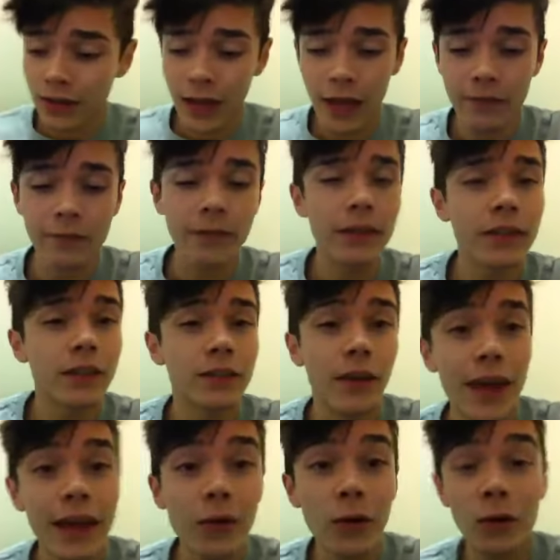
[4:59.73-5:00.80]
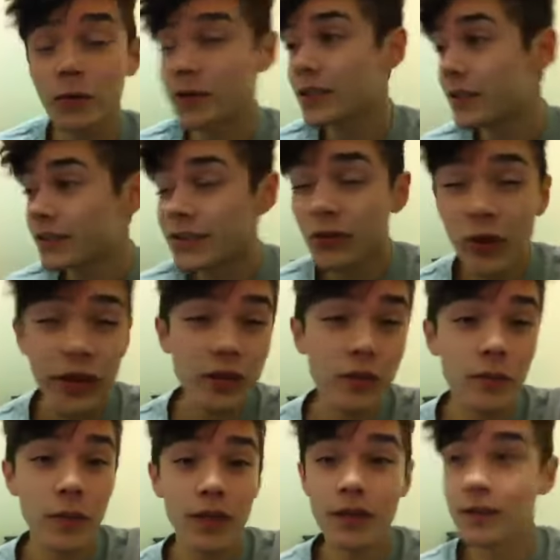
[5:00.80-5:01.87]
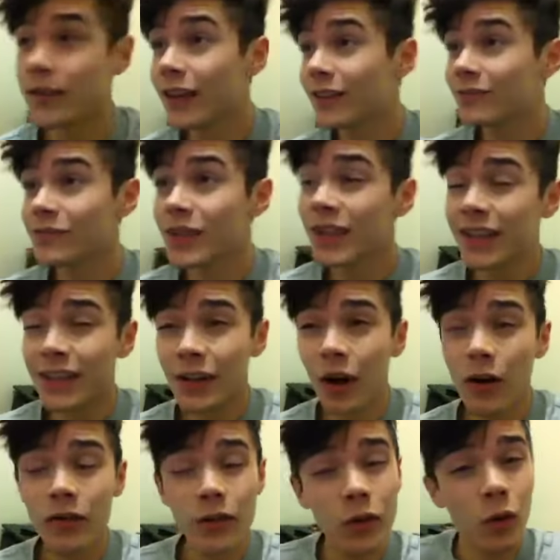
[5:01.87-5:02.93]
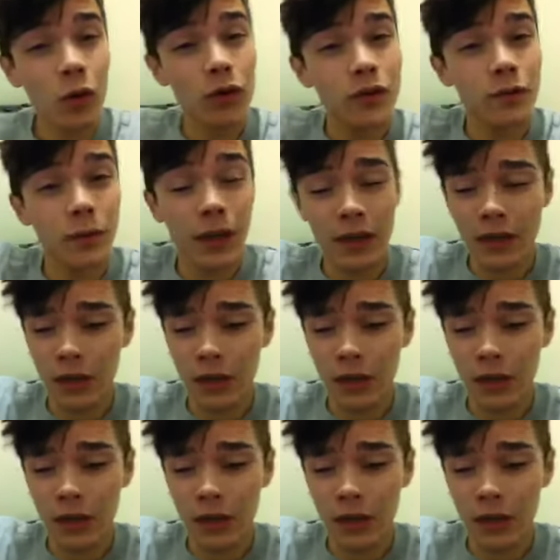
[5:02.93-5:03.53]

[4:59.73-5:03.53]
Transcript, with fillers: have feelings for anyone, which is strange for me because I, over the course of my